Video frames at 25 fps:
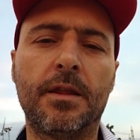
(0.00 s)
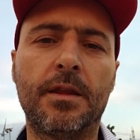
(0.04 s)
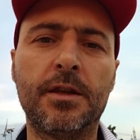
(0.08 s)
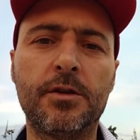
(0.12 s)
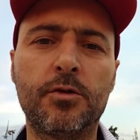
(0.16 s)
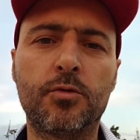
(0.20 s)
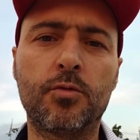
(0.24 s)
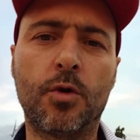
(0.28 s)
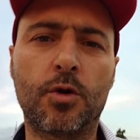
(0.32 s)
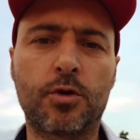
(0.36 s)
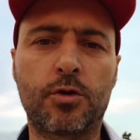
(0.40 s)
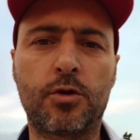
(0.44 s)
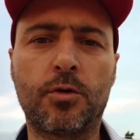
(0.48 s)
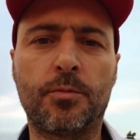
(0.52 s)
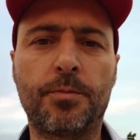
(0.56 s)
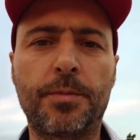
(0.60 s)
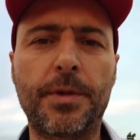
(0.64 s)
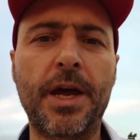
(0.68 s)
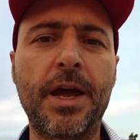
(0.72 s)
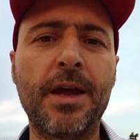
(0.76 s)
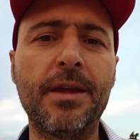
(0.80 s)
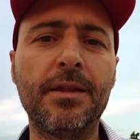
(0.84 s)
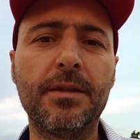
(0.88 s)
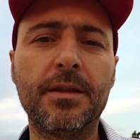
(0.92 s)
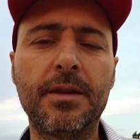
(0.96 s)
This workshop
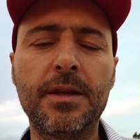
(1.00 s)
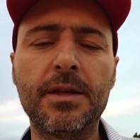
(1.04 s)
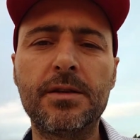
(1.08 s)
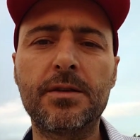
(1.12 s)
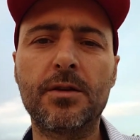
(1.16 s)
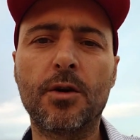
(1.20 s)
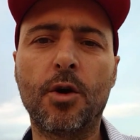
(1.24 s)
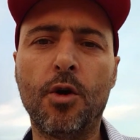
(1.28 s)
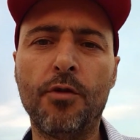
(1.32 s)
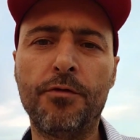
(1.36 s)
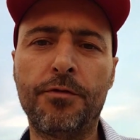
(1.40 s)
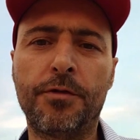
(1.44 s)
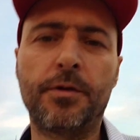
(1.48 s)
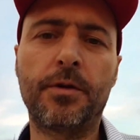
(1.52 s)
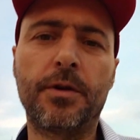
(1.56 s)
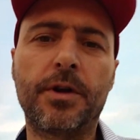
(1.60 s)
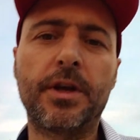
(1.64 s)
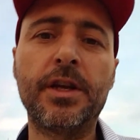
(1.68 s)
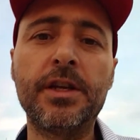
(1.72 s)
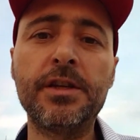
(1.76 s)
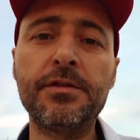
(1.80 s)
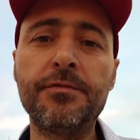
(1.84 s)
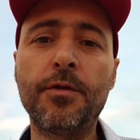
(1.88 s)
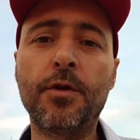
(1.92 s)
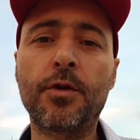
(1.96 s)
and this offer
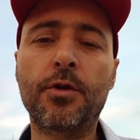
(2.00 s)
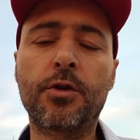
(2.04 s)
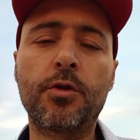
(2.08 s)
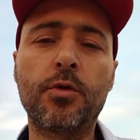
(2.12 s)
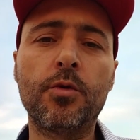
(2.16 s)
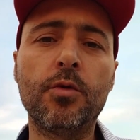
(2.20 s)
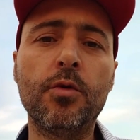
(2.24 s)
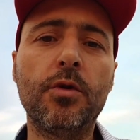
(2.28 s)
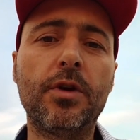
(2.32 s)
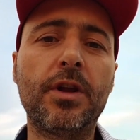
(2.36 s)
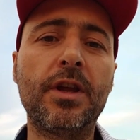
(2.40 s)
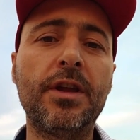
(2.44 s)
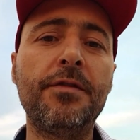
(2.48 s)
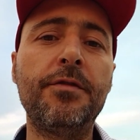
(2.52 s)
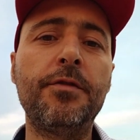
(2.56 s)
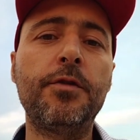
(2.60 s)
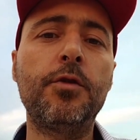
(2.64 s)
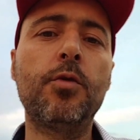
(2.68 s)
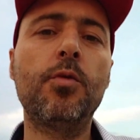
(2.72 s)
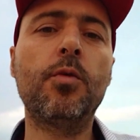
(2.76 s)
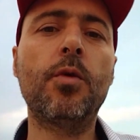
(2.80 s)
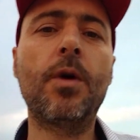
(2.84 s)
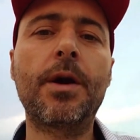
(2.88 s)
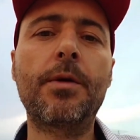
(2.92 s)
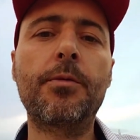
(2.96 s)
is for you if
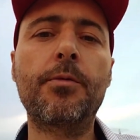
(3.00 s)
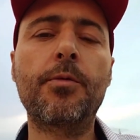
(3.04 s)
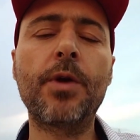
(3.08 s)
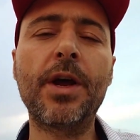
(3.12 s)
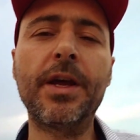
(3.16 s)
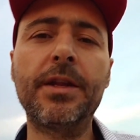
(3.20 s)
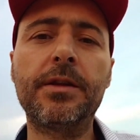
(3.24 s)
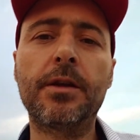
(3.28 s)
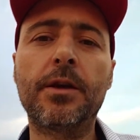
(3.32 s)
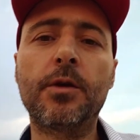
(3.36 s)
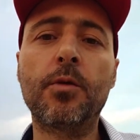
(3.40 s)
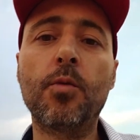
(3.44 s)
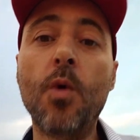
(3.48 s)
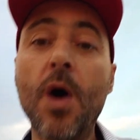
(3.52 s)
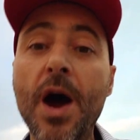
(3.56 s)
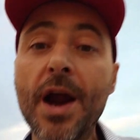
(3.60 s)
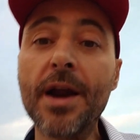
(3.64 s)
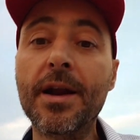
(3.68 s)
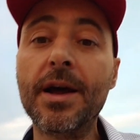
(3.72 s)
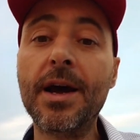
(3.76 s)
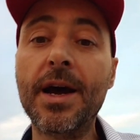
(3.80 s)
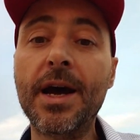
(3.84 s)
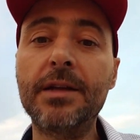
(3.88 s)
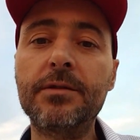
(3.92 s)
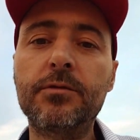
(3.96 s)
you are ready
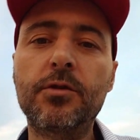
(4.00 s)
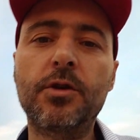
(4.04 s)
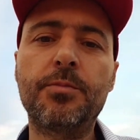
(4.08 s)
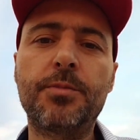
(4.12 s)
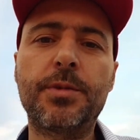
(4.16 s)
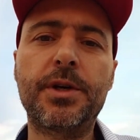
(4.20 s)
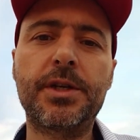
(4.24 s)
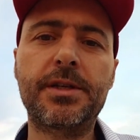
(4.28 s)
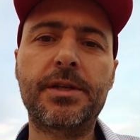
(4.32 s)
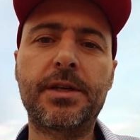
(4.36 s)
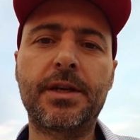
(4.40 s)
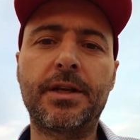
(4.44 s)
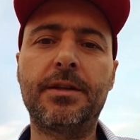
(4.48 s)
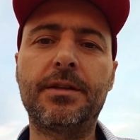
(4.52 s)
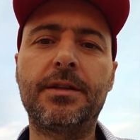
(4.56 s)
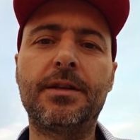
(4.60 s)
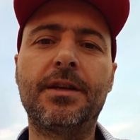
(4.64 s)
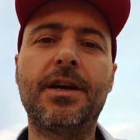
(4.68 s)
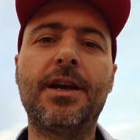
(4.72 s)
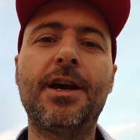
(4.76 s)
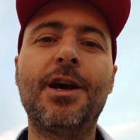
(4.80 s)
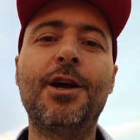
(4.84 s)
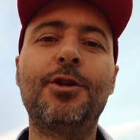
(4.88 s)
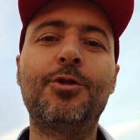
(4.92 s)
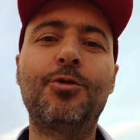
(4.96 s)
100%
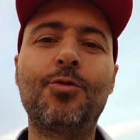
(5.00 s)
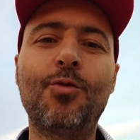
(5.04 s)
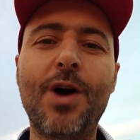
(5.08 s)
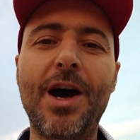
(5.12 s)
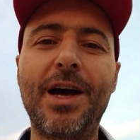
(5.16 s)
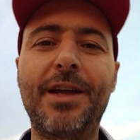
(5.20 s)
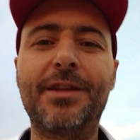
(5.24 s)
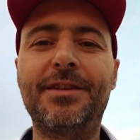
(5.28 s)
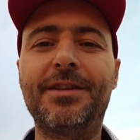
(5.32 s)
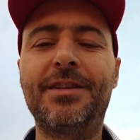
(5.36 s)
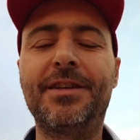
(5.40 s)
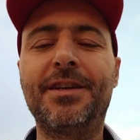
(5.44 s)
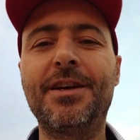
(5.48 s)
to add